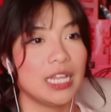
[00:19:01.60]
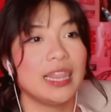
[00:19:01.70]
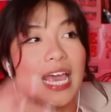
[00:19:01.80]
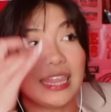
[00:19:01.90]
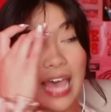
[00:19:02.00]

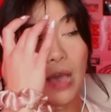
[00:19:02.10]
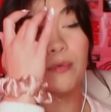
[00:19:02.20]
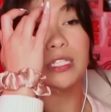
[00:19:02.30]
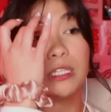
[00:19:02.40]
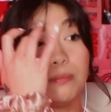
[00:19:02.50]
Like, that
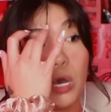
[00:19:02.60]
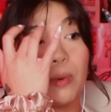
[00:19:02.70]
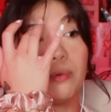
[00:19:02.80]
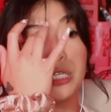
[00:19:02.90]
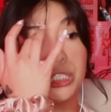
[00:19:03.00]
was the
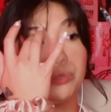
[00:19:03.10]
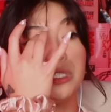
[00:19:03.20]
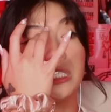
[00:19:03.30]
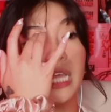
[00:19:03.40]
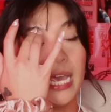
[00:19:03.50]
moment where she
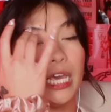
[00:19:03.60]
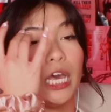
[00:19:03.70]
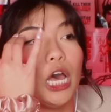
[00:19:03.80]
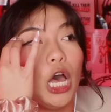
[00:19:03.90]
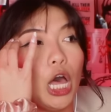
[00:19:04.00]
was like,
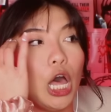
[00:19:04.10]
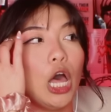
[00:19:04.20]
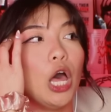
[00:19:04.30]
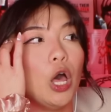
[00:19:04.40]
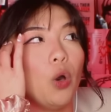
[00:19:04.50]

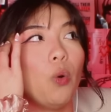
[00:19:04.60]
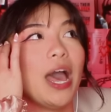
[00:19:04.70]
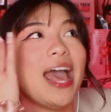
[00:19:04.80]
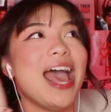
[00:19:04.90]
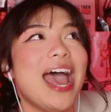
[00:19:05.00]
oh.
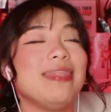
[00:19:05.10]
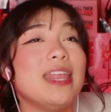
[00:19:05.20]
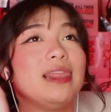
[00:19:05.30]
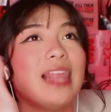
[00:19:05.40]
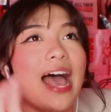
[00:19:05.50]
And
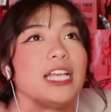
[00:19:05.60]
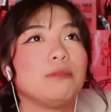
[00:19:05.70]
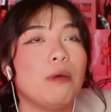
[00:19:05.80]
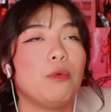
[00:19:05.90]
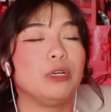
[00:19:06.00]
the last
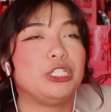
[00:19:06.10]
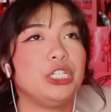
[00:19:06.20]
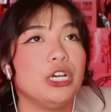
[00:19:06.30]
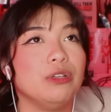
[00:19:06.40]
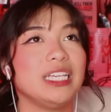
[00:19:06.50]
moment where she
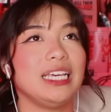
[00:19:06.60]
goes,